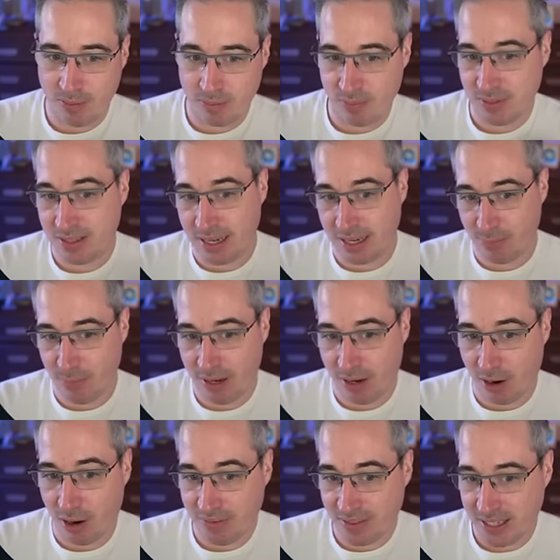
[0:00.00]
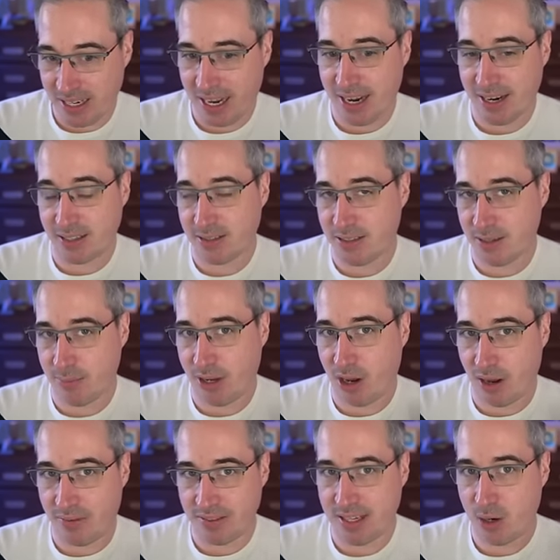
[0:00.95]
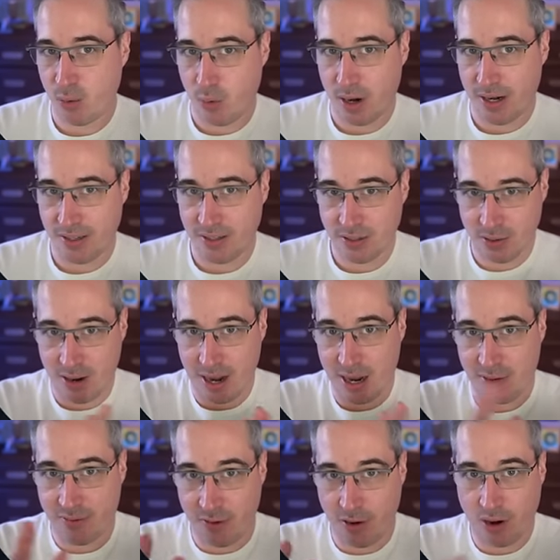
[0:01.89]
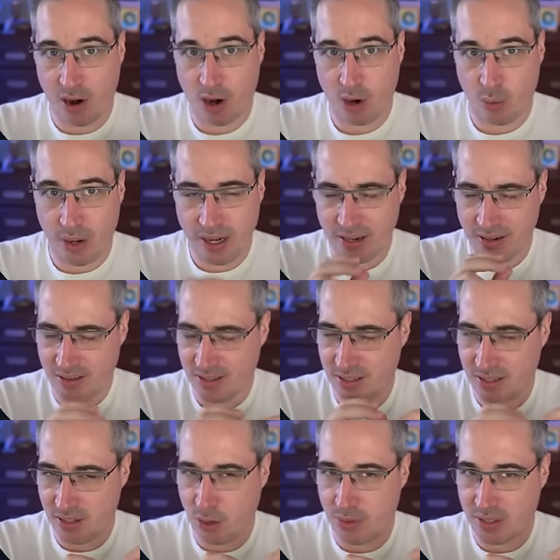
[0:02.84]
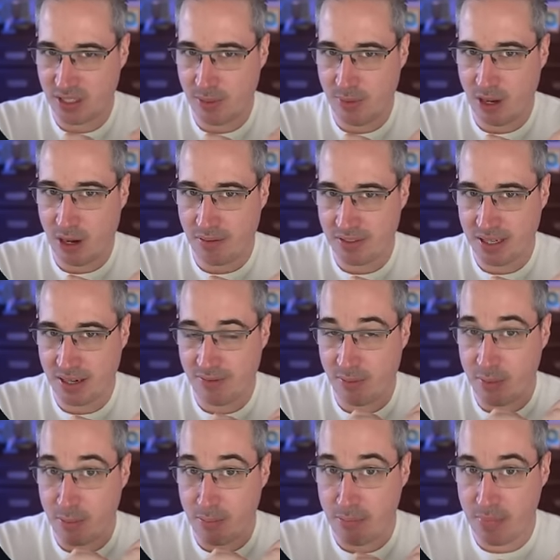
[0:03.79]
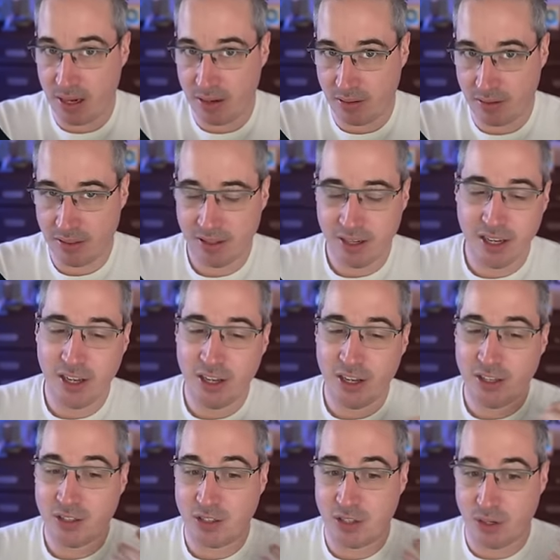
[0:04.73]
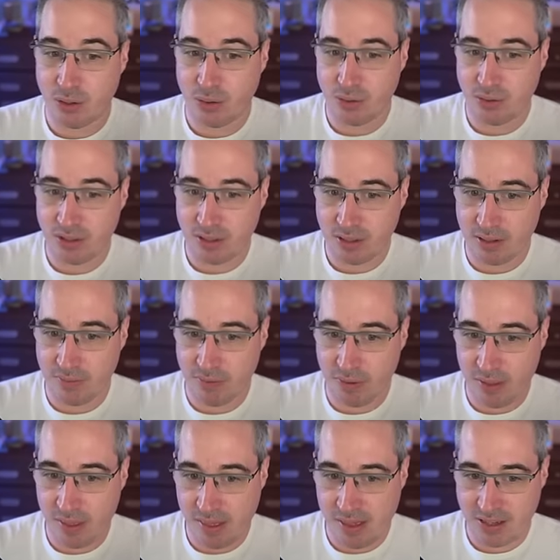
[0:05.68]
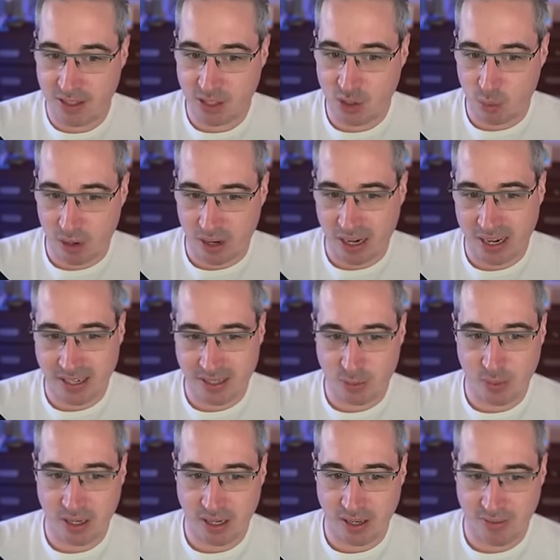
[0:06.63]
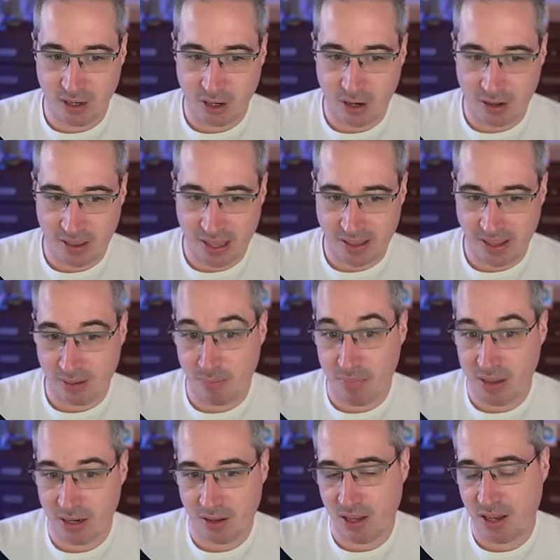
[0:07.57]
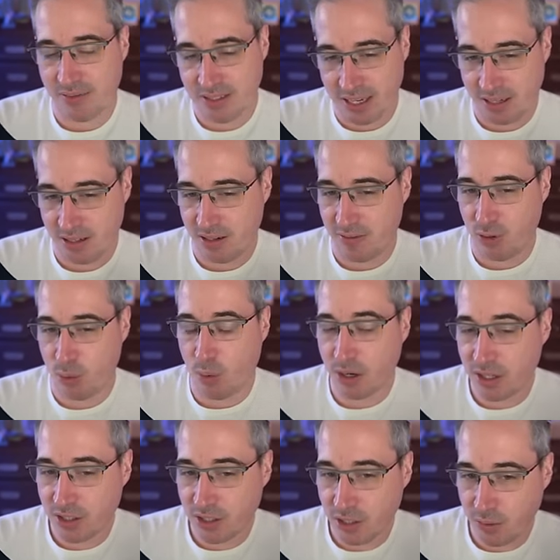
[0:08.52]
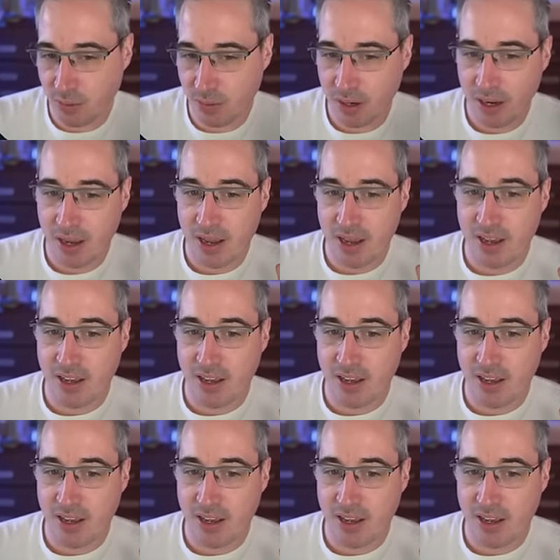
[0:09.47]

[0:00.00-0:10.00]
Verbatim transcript: going to set my offset X and my offset Y. So how far are we? And this is always going to be offset from the middle. So for this to work, I guess we could even call that like middle offset if you wanted to.